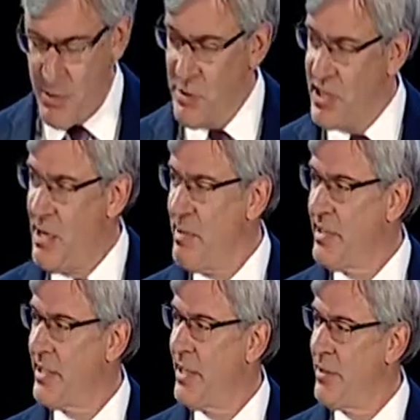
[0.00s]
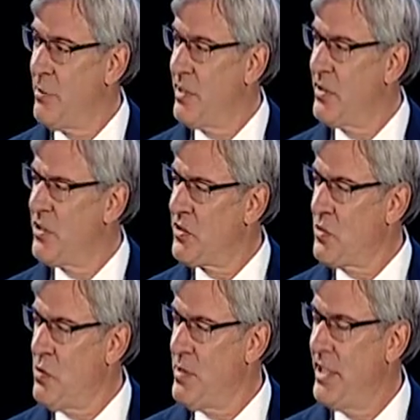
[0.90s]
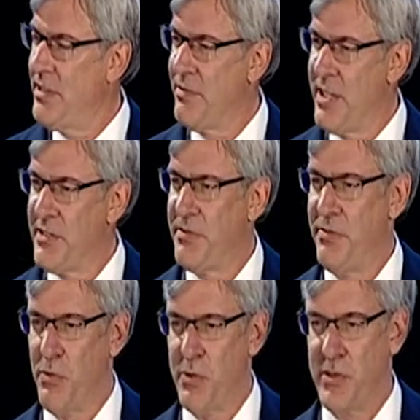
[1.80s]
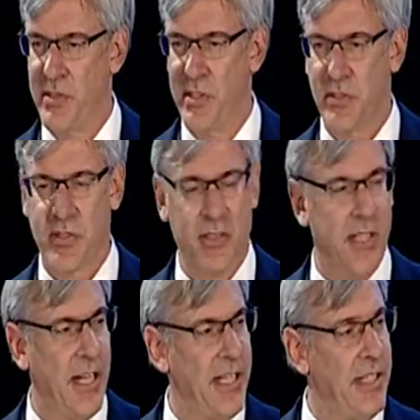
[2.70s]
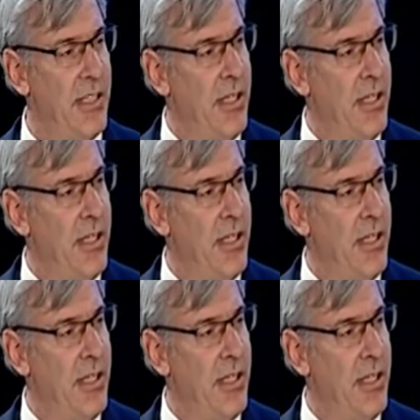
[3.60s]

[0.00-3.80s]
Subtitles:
But we're coming together because there's so many divisive forces in our society.